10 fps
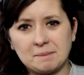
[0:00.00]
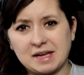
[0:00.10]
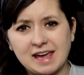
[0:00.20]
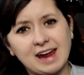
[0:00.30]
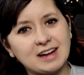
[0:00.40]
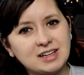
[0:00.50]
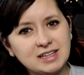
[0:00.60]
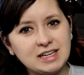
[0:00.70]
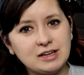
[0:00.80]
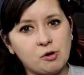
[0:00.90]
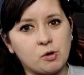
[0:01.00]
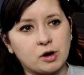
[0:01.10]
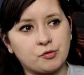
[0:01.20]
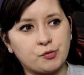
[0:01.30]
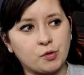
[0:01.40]
mechanically
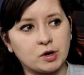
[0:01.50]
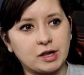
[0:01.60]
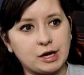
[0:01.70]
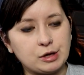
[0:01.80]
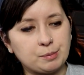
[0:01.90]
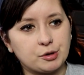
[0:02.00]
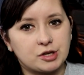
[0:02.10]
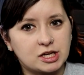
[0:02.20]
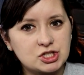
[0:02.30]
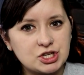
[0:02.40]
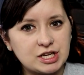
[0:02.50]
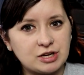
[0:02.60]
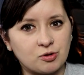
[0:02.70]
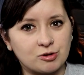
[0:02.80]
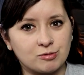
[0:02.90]
or for like
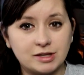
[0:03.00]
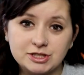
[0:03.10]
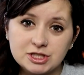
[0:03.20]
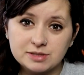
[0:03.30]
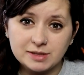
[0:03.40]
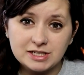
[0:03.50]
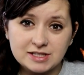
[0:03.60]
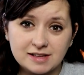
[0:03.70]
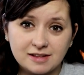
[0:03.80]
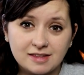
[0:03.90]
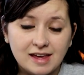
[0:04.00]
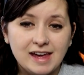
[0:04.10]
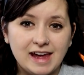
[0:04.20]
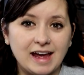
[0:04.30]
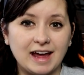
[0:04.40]
production or religious reasons.
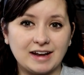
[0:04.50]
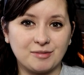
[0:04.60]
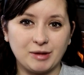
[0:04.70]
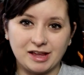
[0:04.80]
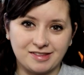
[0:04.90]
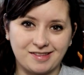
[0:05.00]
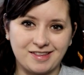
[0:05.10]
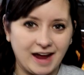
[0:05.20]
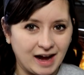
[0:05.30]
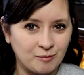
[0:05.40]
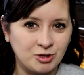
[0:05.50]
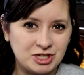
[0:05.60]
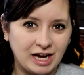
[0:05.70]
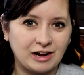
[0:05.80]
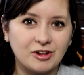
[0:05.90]
And because this is an animal
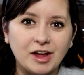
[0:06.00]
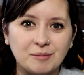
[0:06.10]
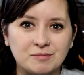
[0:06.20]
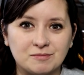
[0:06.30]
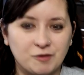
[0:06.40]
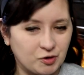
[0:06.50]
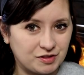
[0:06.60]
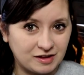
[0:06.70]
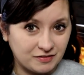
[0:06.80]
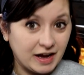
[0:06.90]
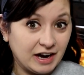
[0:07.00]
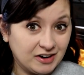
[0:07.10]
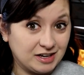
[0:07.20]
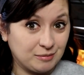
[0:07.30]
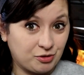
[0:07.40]
channel, I'm focusing on the
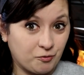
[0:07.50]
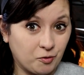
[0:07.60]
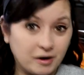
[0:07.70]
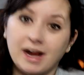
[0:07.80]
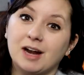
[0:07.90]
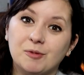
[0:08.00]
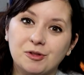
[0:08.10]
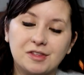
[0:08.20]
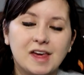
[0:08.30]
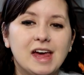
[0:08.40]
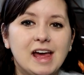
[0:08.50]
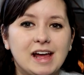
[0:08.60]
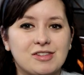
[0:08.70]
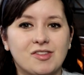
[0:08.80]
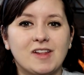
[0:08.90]
ariums for animals.
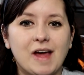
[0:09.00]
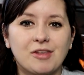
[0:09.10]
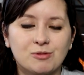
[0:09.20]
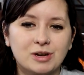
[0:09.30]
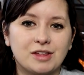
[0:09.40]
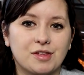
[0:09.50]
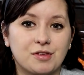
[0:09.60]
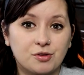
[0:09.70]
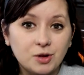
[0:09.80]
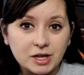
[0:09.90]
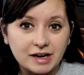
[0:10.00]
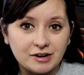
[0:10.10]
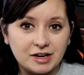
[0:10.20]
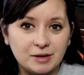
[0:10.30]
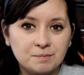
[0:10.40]
And so the last one is a
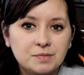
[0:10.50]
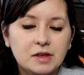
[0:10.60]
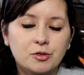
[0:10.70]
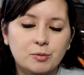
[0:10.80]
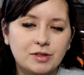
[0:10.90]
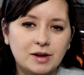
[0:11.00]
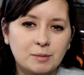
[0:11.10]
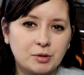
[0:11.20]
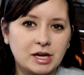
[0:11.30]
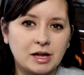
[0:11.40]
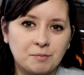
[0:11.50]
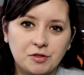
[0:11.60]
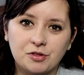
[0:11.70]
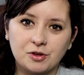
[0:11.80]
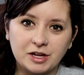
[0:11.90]
solarium. The reason I'm bringing up
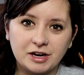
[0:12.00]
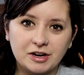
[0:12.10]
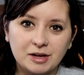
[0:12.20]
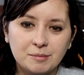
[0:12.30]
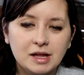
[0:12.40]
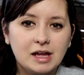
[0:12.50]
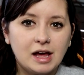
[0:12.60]
the solarium,